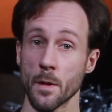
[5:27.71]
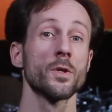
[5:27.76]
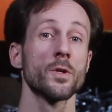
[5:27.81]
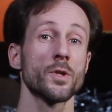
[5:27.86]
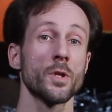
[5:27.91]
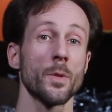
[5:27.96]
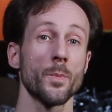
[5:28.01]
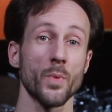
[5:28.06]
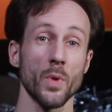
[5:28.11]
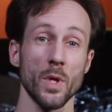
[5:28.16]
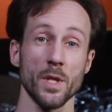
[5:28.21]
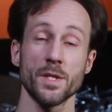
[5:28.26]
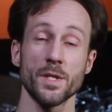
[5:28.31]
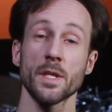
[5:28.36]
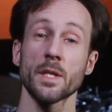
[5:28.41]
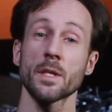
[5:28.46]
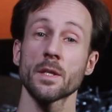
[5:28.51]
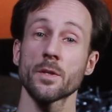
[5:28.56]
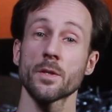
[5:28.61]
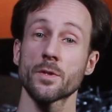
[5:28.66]

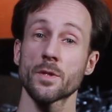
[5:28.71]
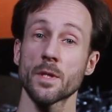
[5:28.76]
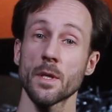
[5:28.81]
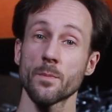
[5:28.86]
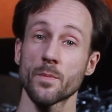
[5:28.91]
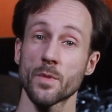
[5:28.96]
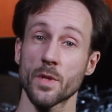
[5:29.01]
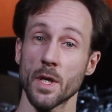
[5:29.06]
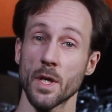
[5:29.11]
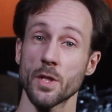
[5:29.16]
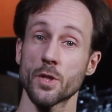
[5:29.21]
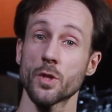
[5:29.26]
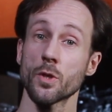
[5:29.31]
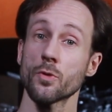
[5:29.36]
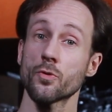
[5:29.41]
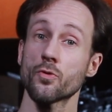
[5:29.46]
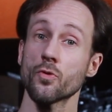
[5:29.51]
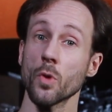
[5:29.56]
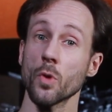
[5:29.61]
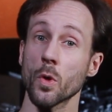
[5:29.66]
suppressing the
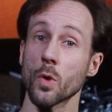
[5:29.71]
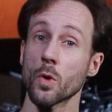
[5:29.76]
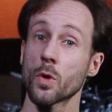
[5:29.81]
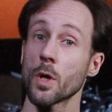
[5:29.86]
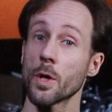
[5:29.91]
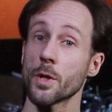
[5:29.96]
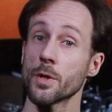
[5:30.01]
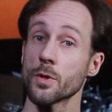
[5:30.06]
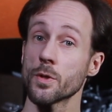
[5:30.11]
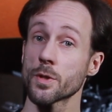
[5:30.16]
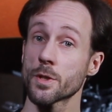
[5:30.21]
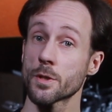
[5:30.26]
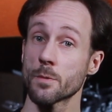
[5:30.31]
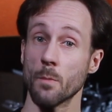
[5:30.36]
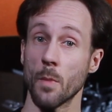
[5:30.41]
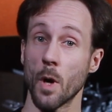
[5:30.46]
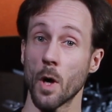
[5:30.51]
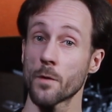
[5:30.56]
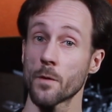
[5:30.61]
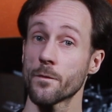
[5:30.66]
temptation to look on your
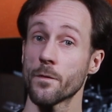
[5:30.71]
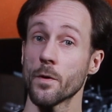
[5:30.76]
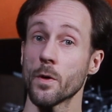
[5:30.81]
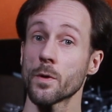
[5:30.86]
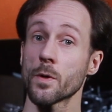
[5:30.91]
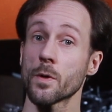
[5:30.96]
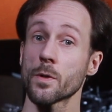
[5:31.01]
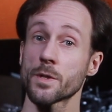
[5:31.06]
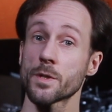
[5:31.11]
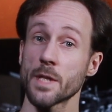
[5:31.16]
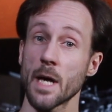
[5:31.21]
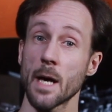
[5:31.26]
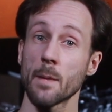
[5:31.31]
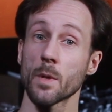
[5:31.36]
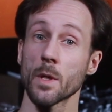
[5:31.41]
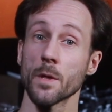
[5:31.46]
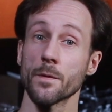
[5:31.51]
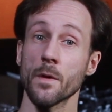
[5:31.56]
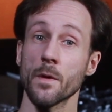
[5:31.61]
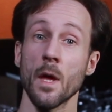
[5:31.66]
smartphone or
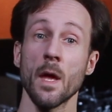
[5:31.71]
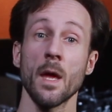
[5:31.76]
tablet.